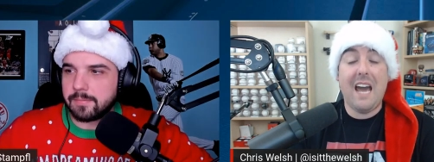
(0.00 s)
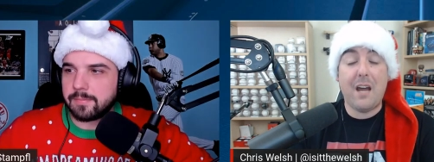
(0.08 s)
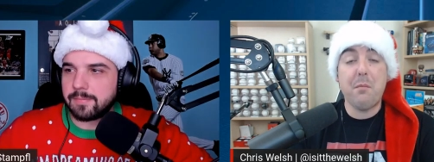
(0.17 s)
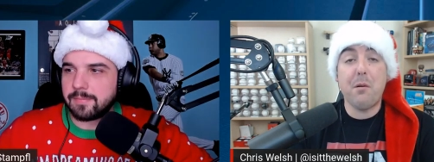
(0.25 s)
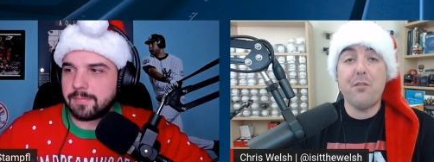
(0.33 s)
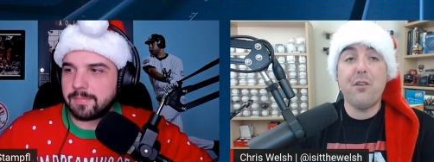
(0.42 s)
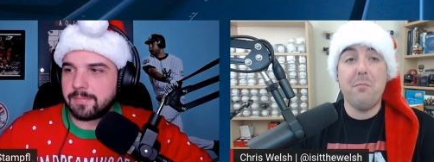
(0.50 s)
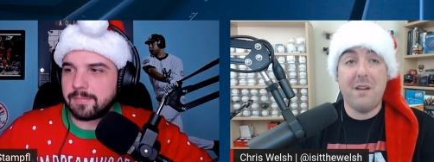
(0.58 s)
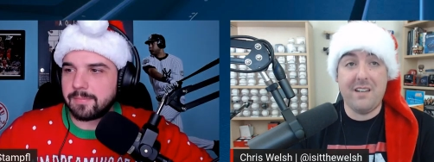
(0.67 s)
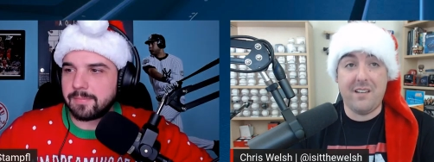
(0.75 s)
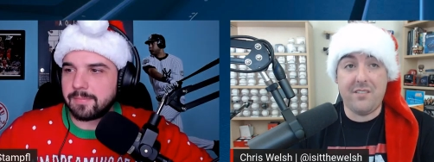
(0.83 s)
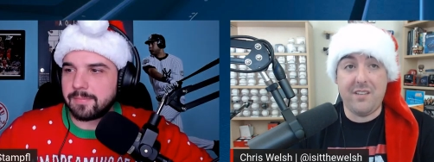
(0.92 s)
Speaker 1: Adalberto
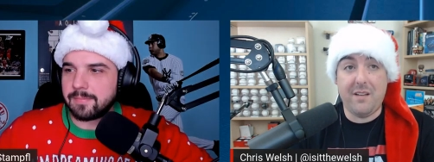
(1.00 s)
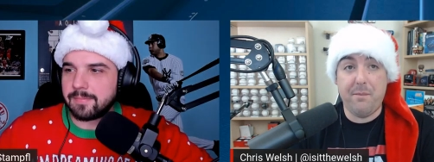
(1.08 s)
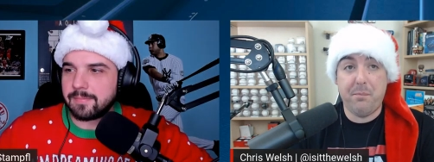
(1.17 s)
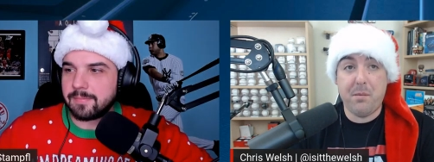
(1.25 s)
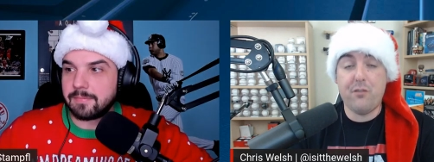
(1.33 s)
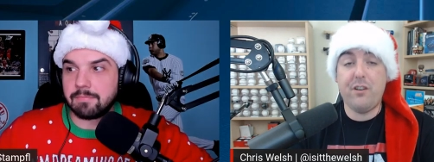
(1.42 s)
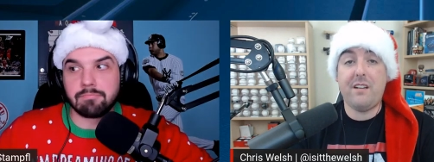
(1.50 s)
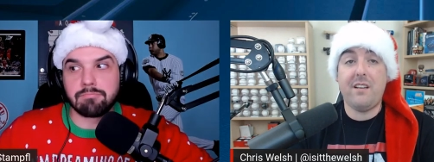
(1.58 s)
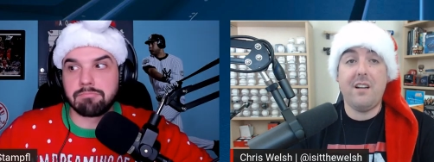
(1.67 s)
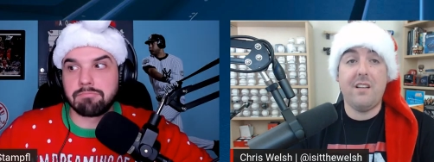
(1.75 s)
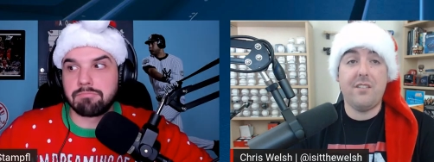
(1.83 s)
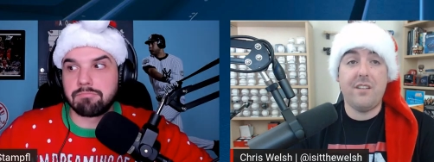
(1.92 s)
Mondesi,
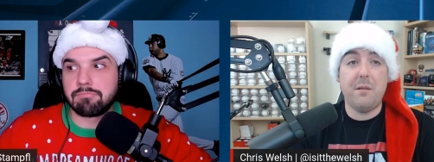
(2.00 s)
projected on